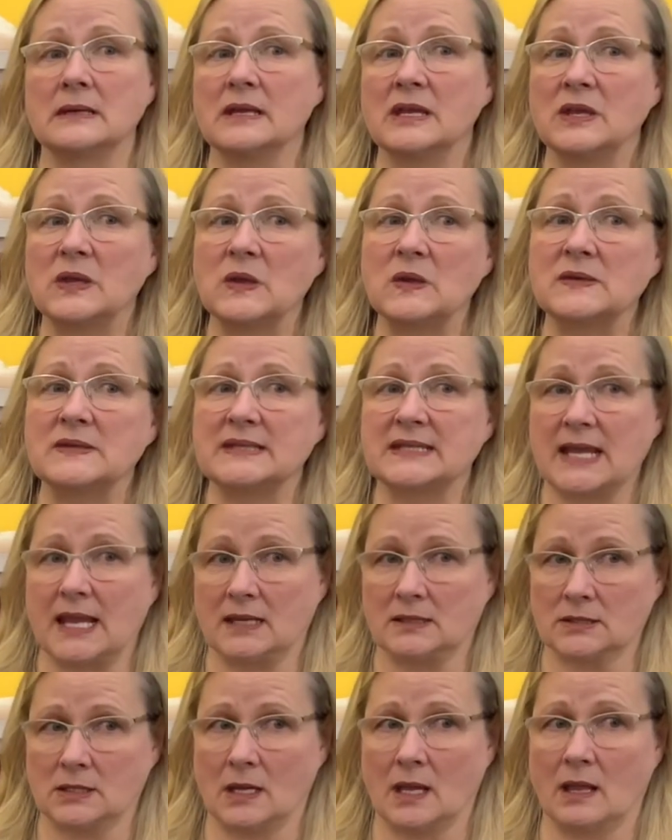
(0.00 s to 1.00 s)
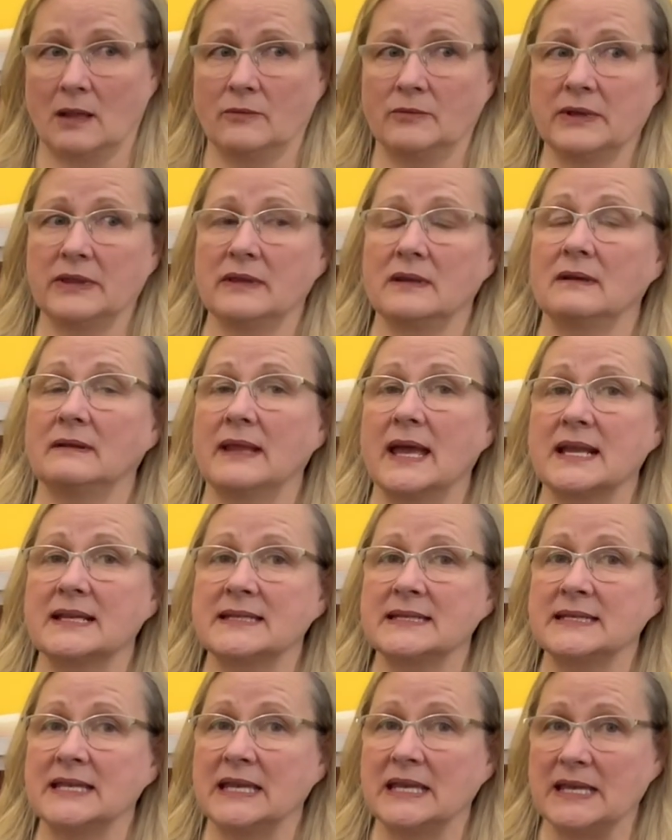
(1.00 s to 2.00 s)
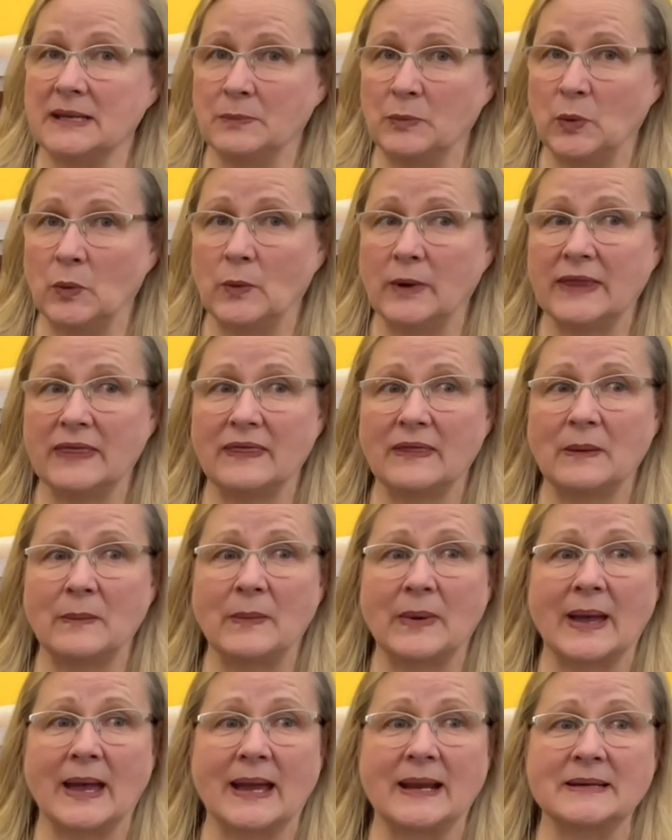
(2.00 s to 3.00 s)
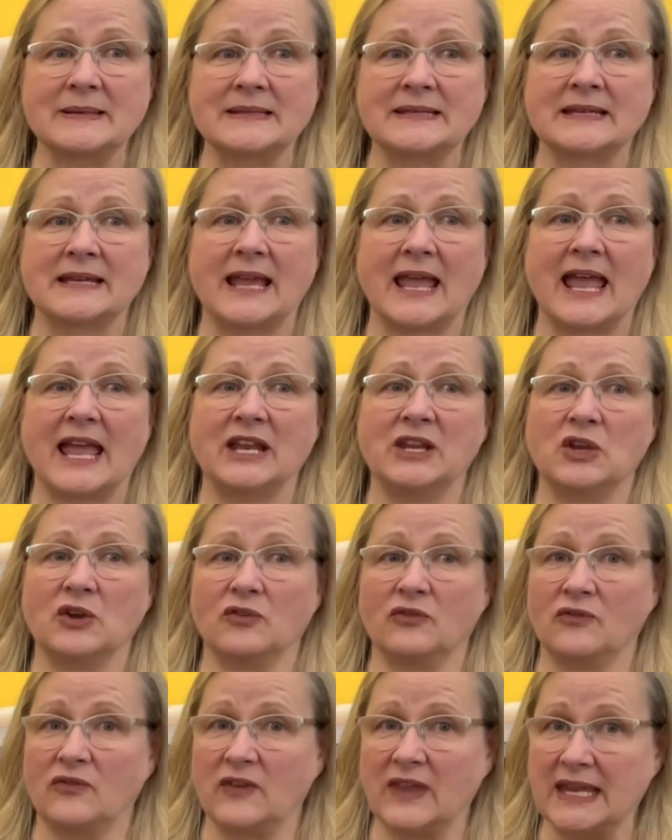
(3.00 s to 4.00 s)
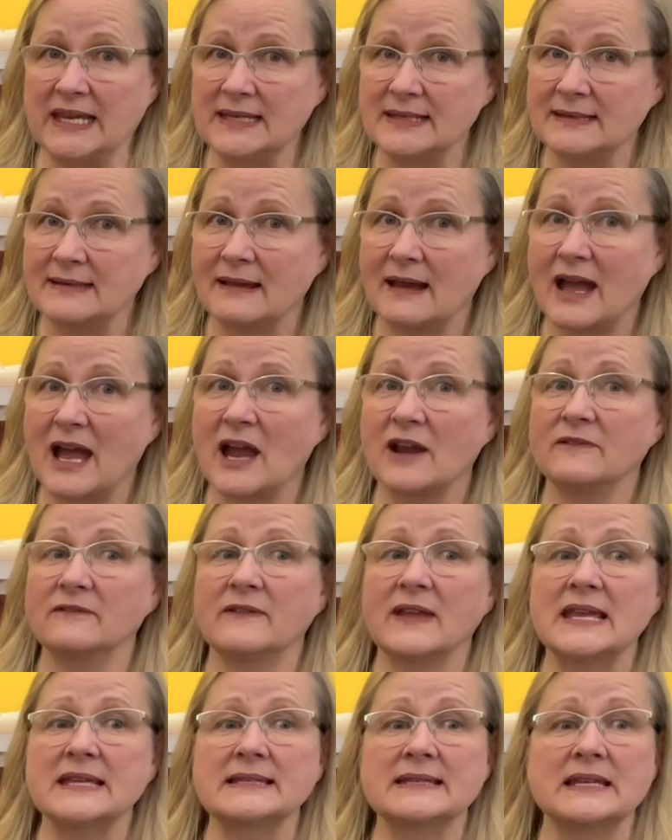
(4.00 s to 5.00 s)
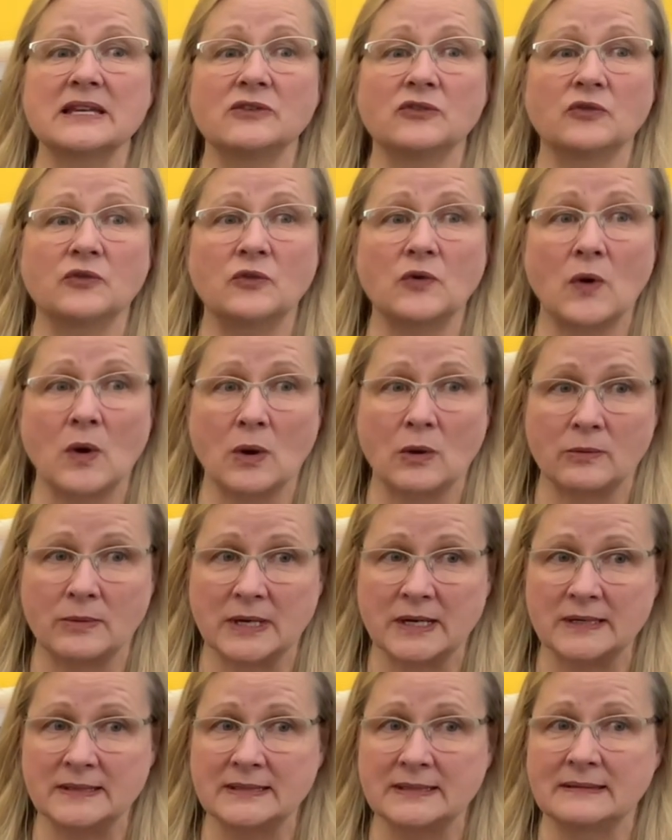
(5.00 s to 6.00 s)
You stand tall with your legs hip-width apart and your feet are facing forward,